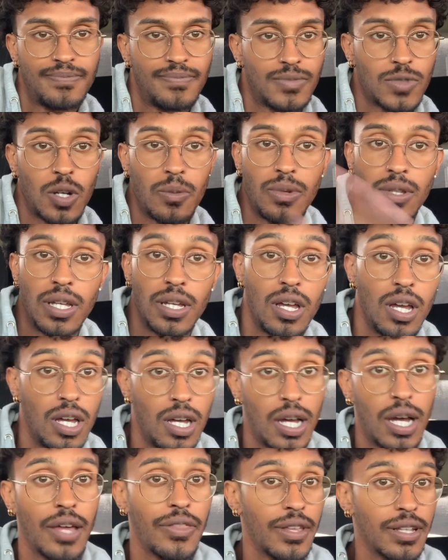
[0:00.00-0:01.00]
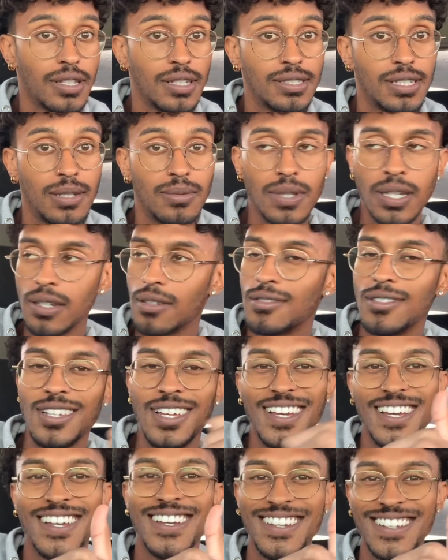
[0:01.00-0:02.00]
or be like, oh, I think the same thing.
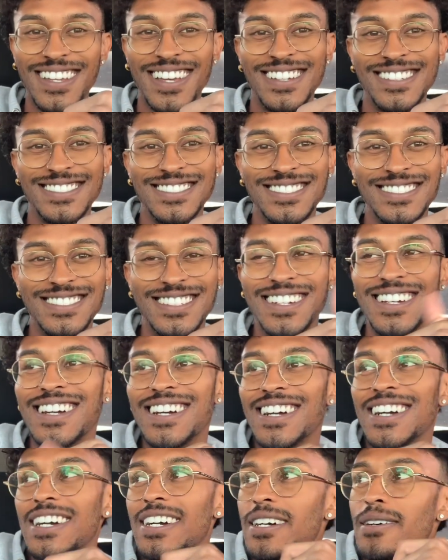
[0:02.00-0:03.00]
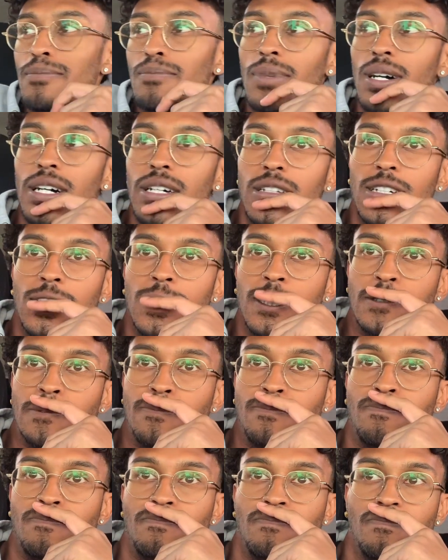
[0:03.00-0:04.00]
Hey, nice. But
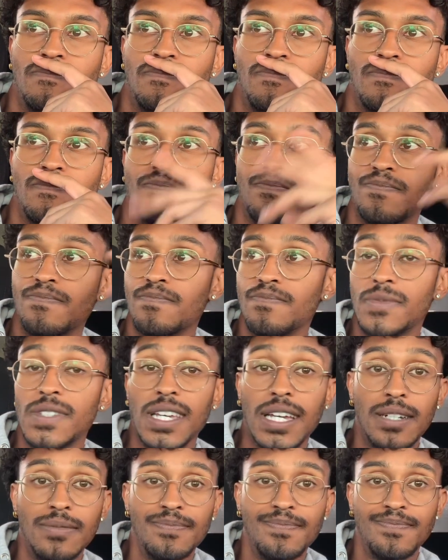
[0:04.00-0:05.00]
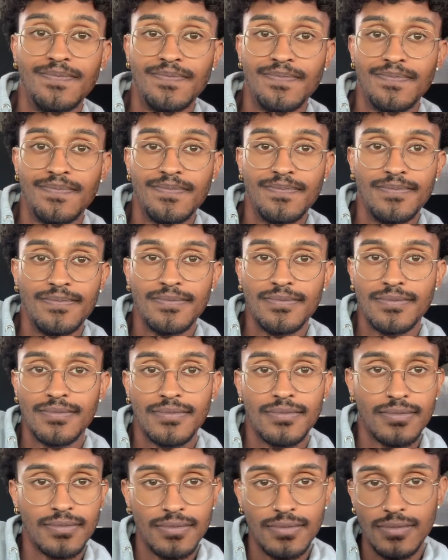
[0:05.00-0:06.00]
yeah,
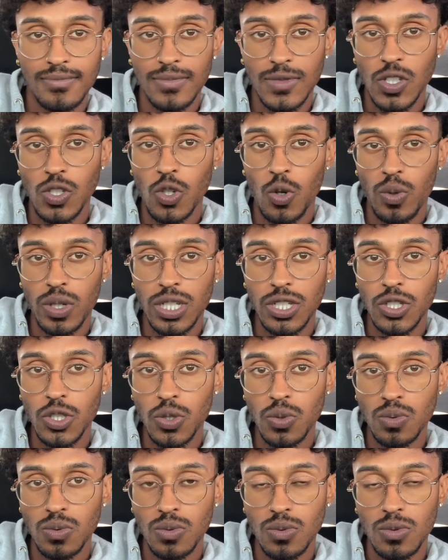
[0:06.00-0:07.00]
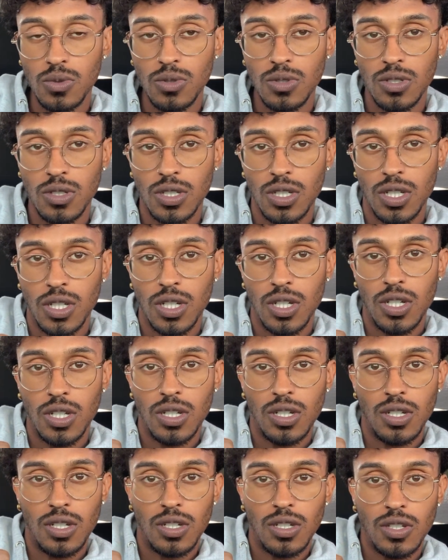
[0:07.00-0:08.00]
you know what to do.
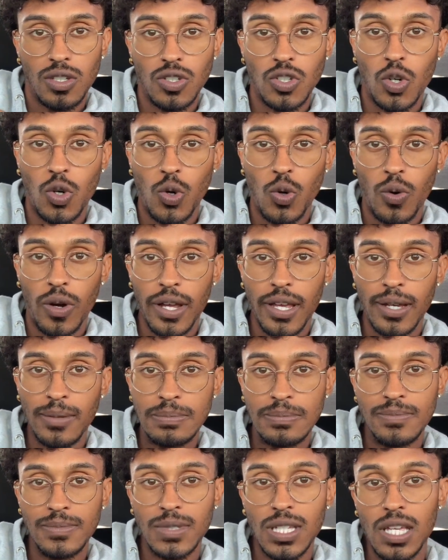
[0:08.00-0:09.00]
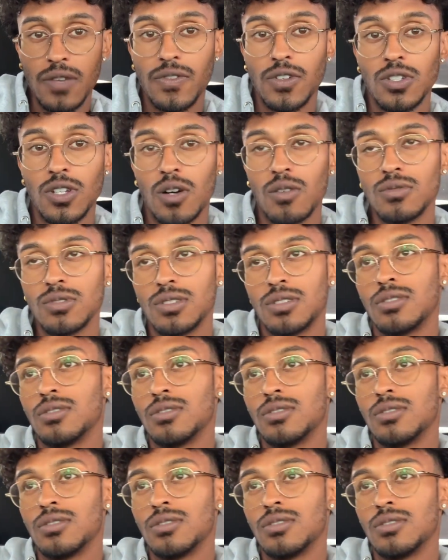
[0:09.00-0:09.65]
You know who I am. If you don't,